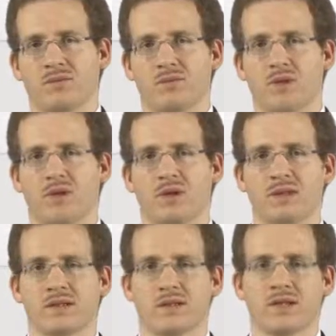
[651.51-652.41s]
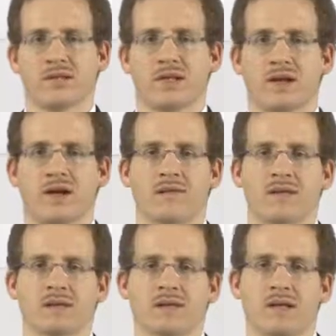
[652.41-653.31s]
more or less equally have
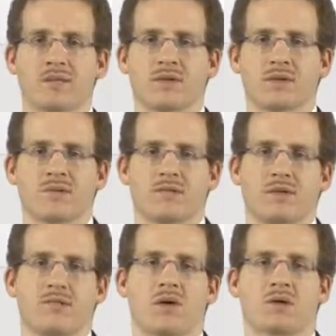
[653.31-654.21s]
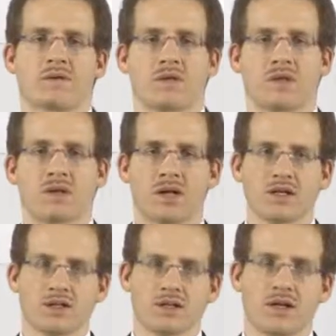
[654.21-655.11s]
the same amount of
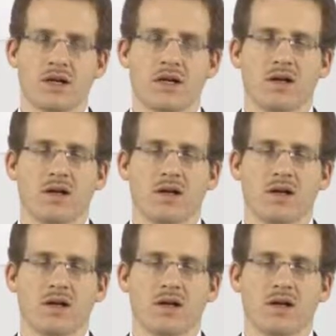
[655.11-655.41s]
communication,